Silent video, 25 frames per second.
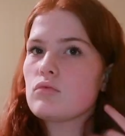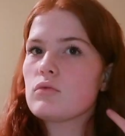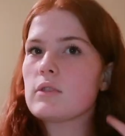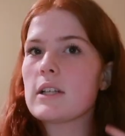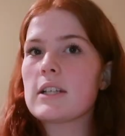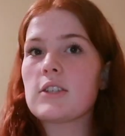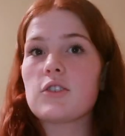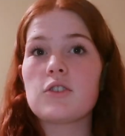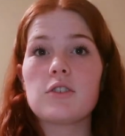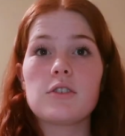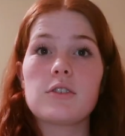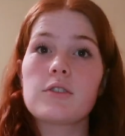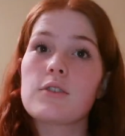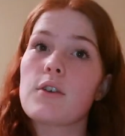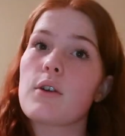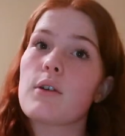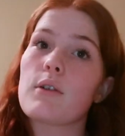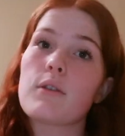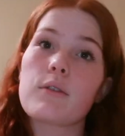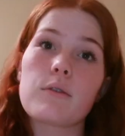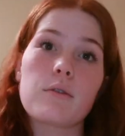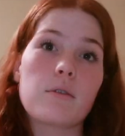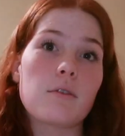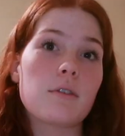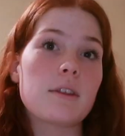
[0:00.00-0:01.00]
let's just go
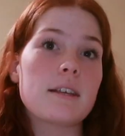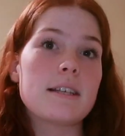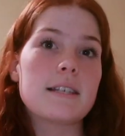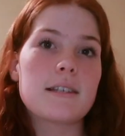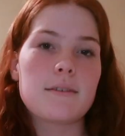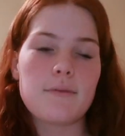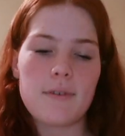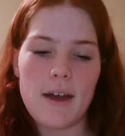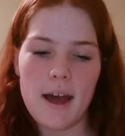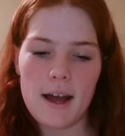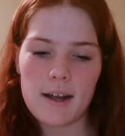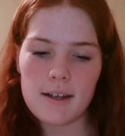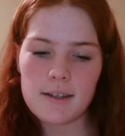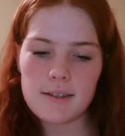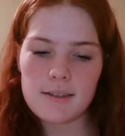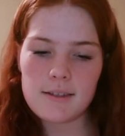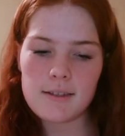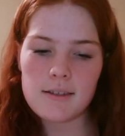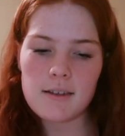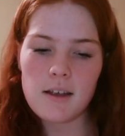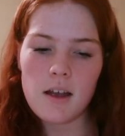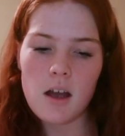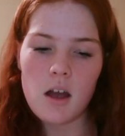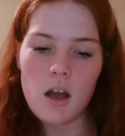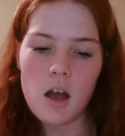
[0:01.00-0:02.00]
through these
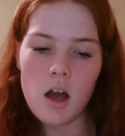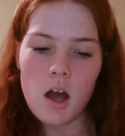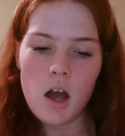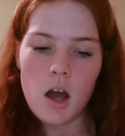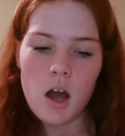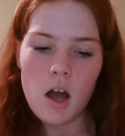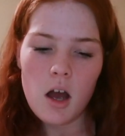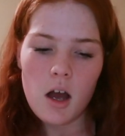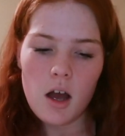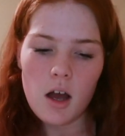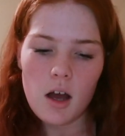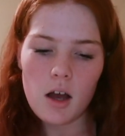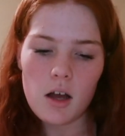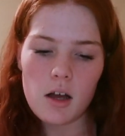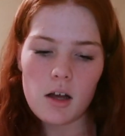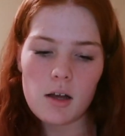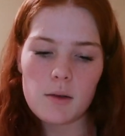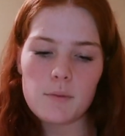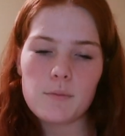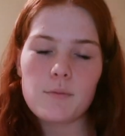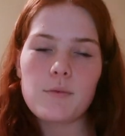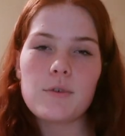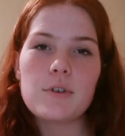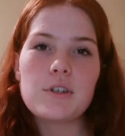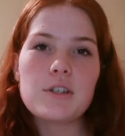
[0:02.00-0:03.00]
facts.
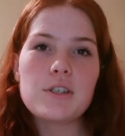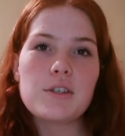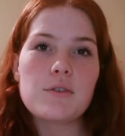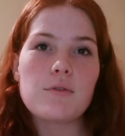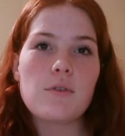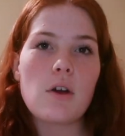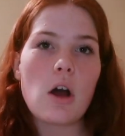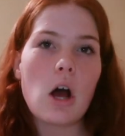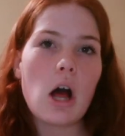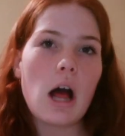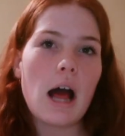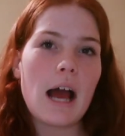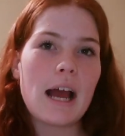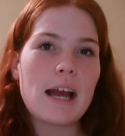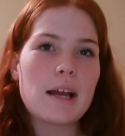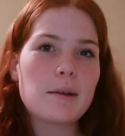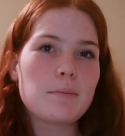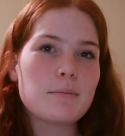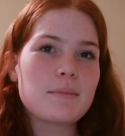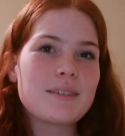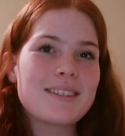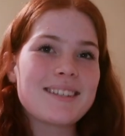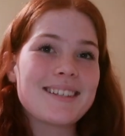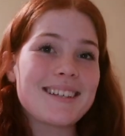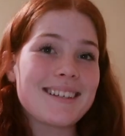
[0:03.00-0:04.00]
First of all, I
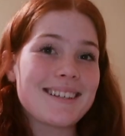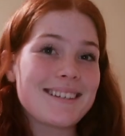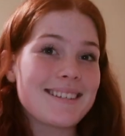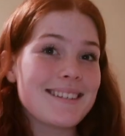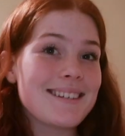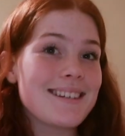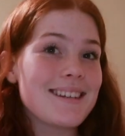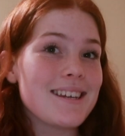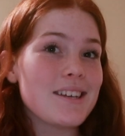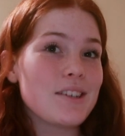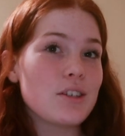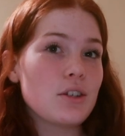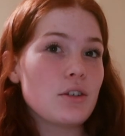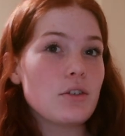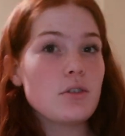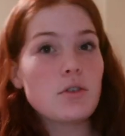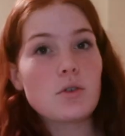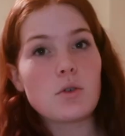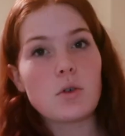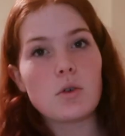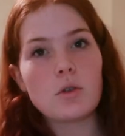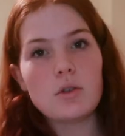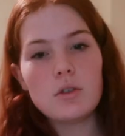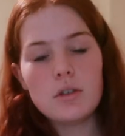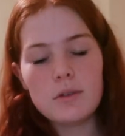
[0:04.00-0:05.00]
am 16
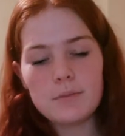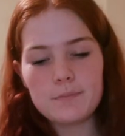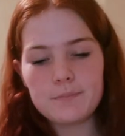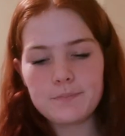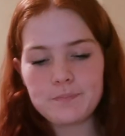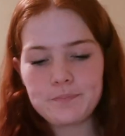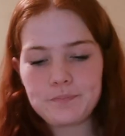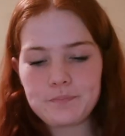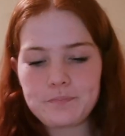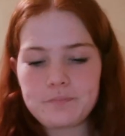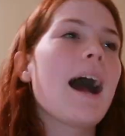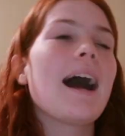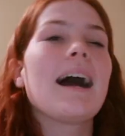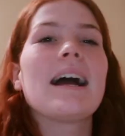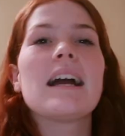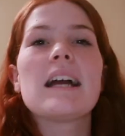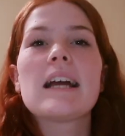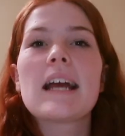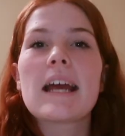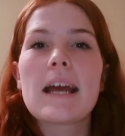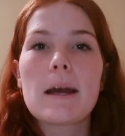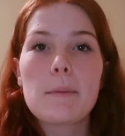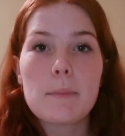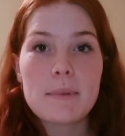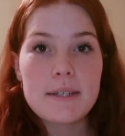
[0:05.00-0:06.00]
years old. I
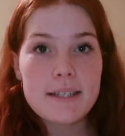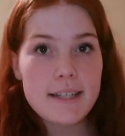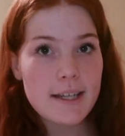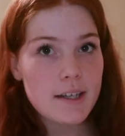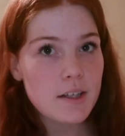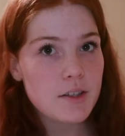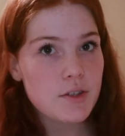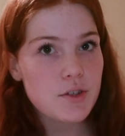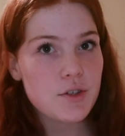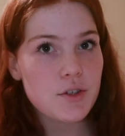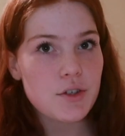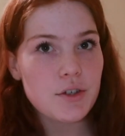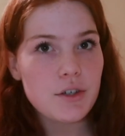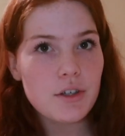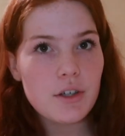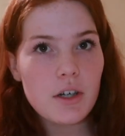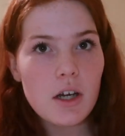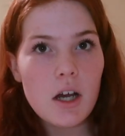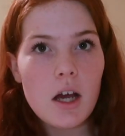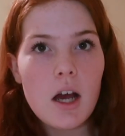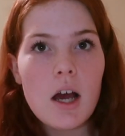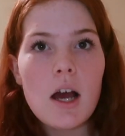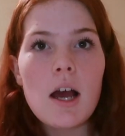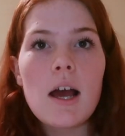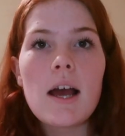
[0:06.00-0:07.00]
am a dancer.
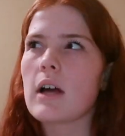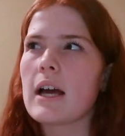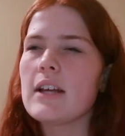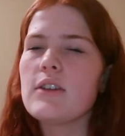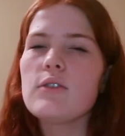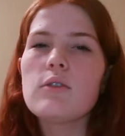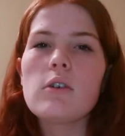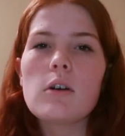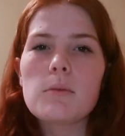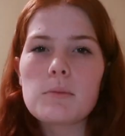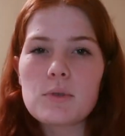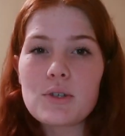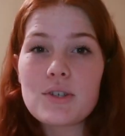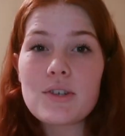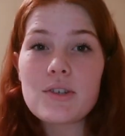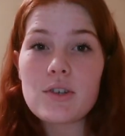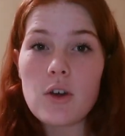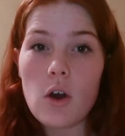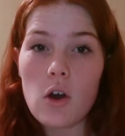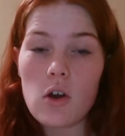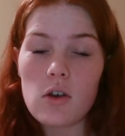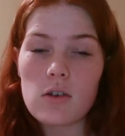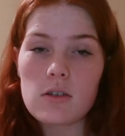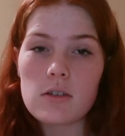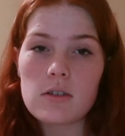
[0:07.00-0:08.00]
I do almost
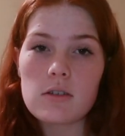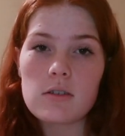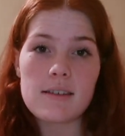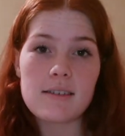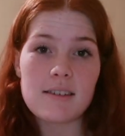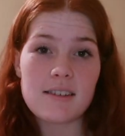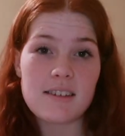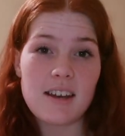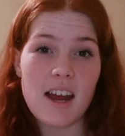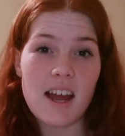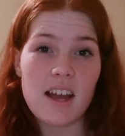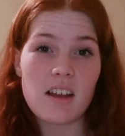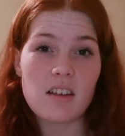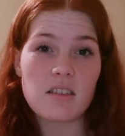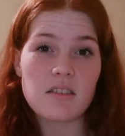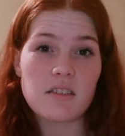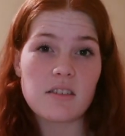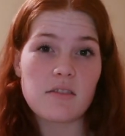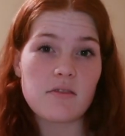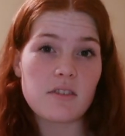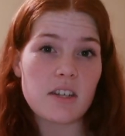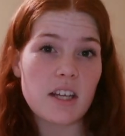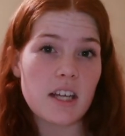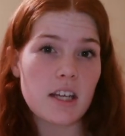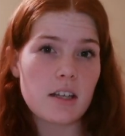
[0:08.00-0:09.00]
all the styles
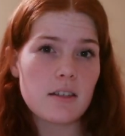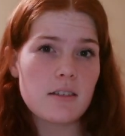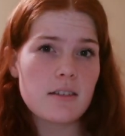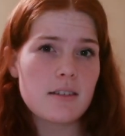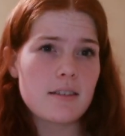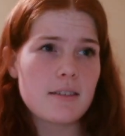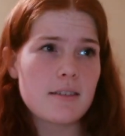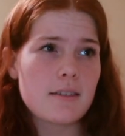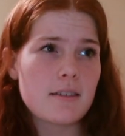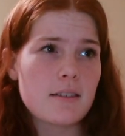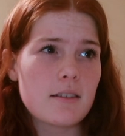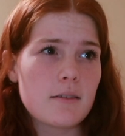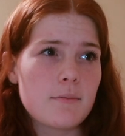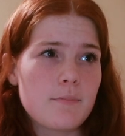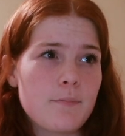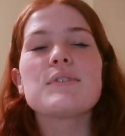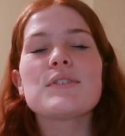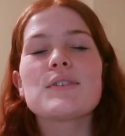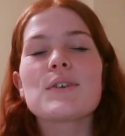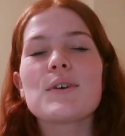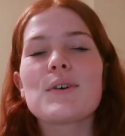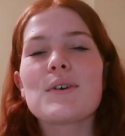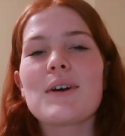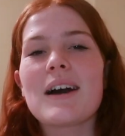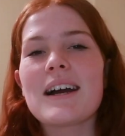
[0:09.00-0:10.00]
of dance.
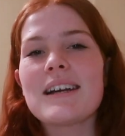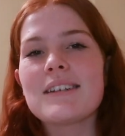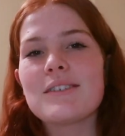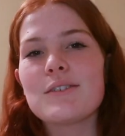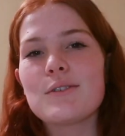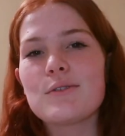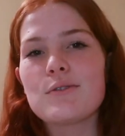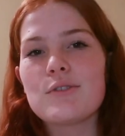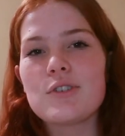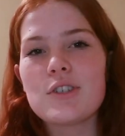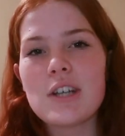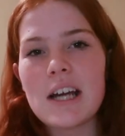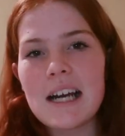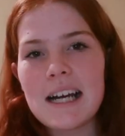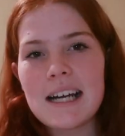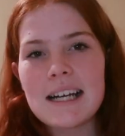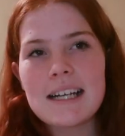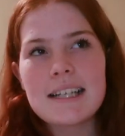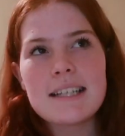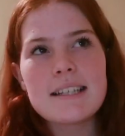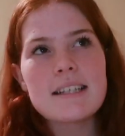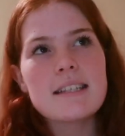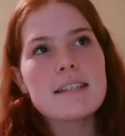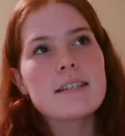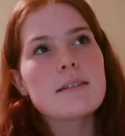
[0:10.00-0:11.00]
So I do
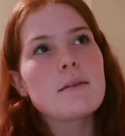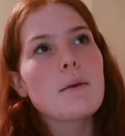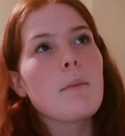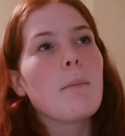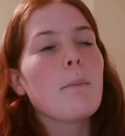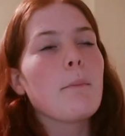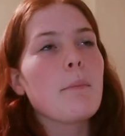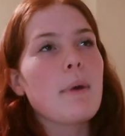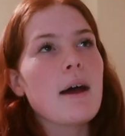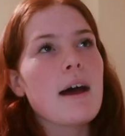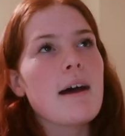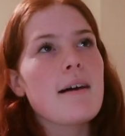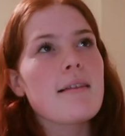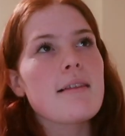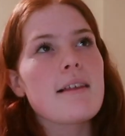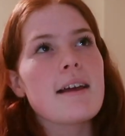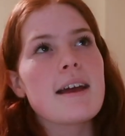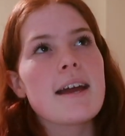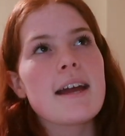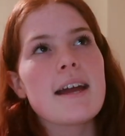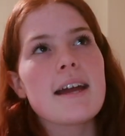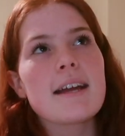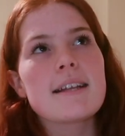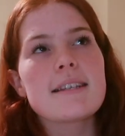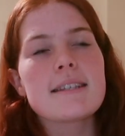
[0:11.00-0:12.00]
jazz,
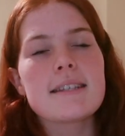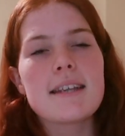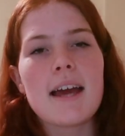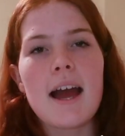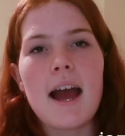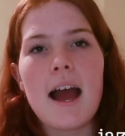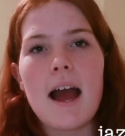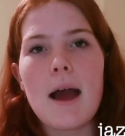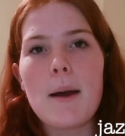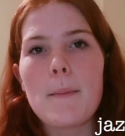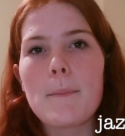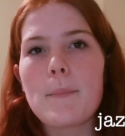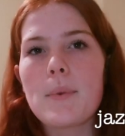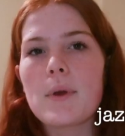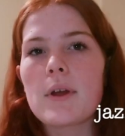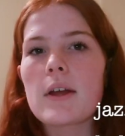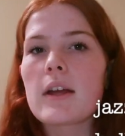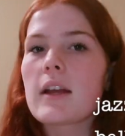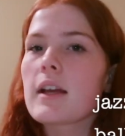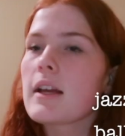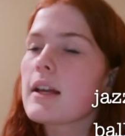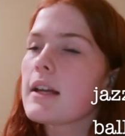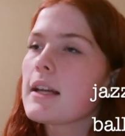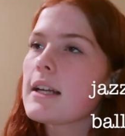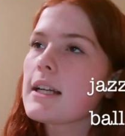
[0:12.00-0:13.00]
ballet, tap,
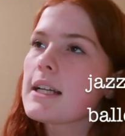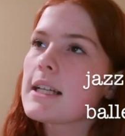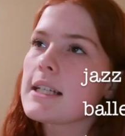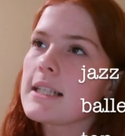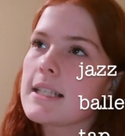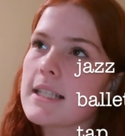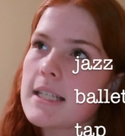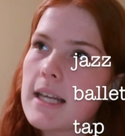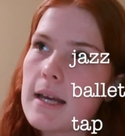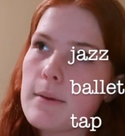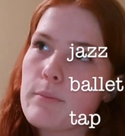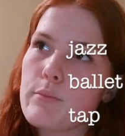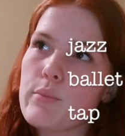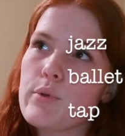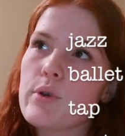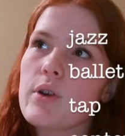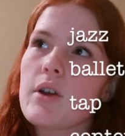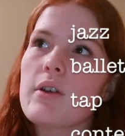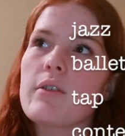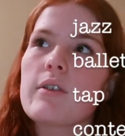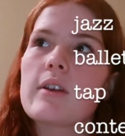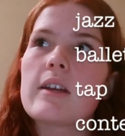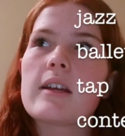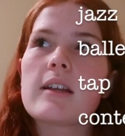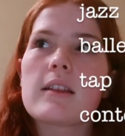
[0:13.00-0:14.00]

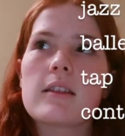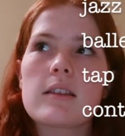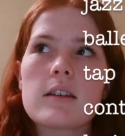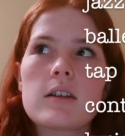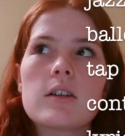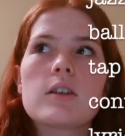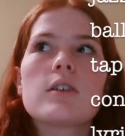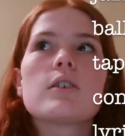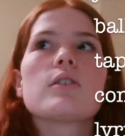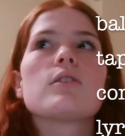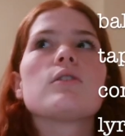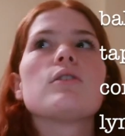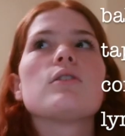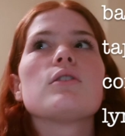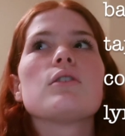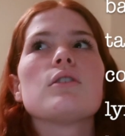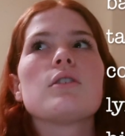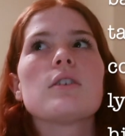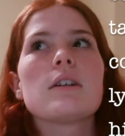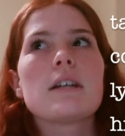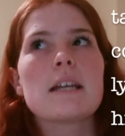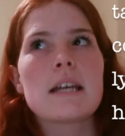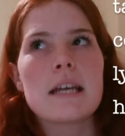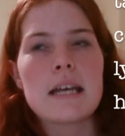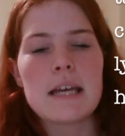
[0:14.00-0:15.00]
contemporary, lyrical,
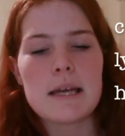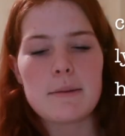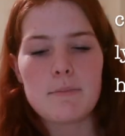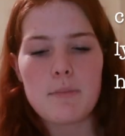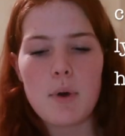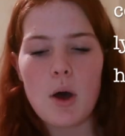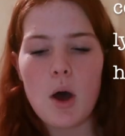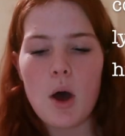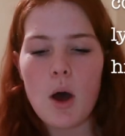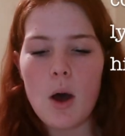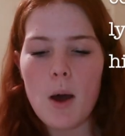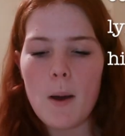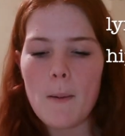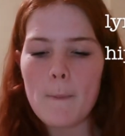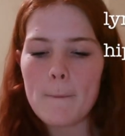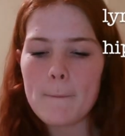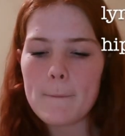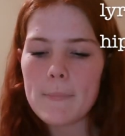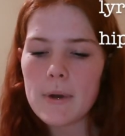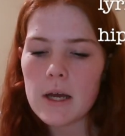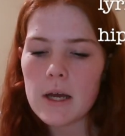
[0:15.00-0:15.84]
hip-hop,